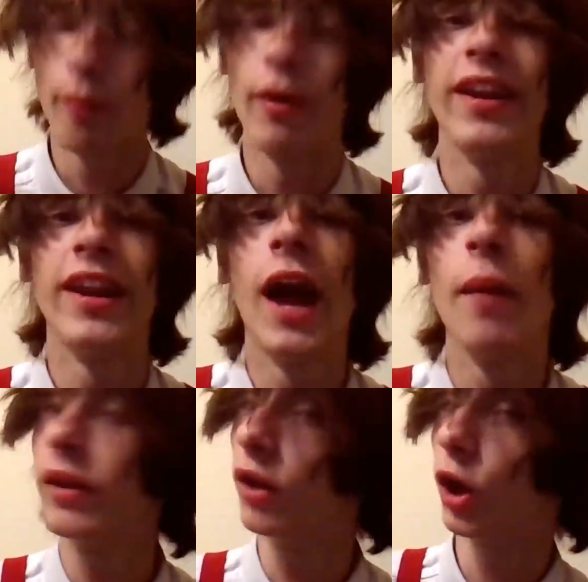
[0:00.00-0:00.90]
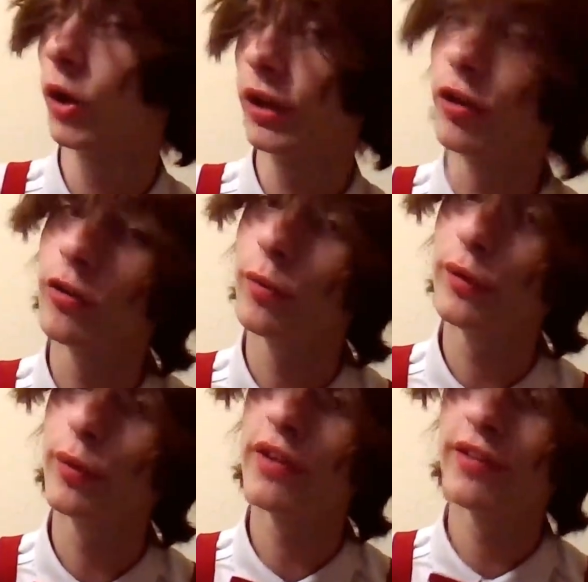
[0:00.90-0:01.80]
Brendan got me an early Christmas
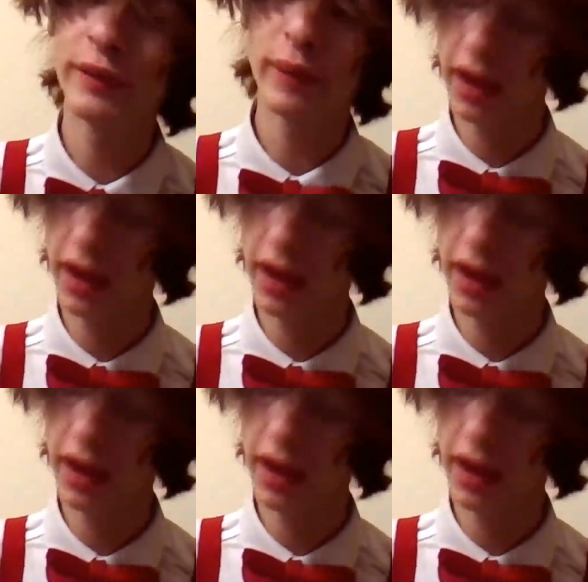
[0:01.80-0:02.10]
present,